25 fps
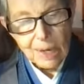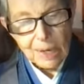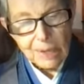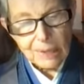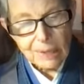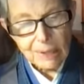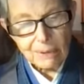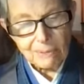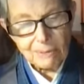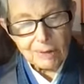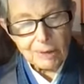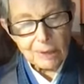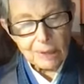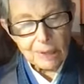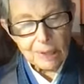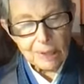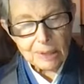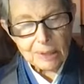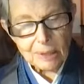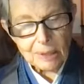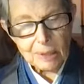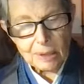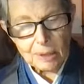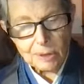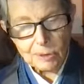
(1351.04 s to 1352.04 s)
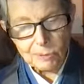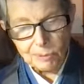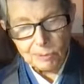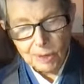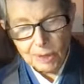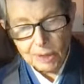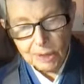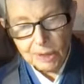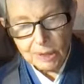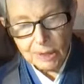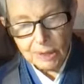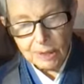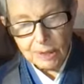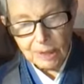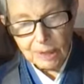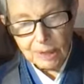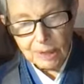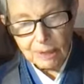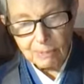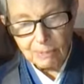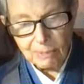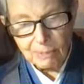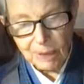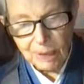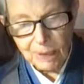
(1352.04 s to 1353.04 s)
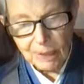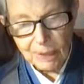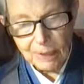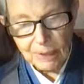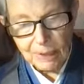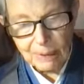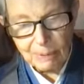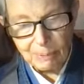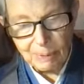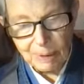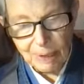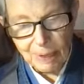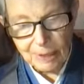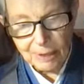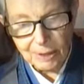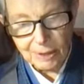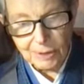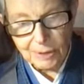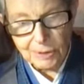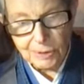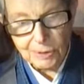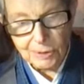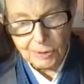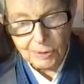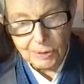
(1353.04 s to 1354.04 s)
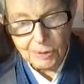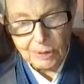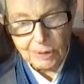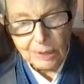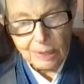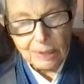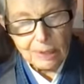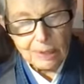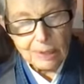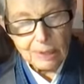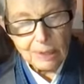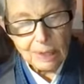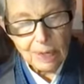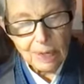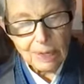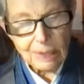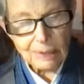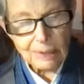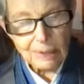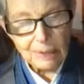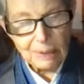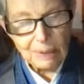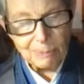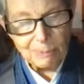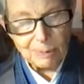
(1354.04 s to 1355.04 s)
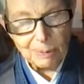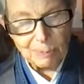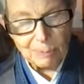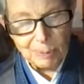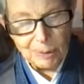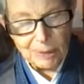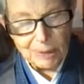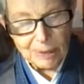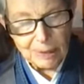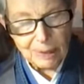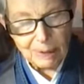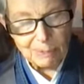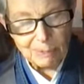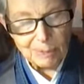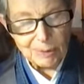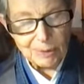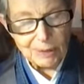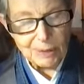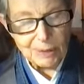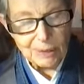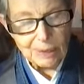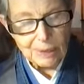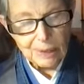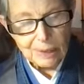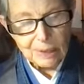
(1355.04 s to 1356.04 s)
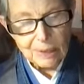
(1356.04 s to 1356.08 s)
Nevertheless, it is wrong to say that Mahayana practitioners need not keep the precepts.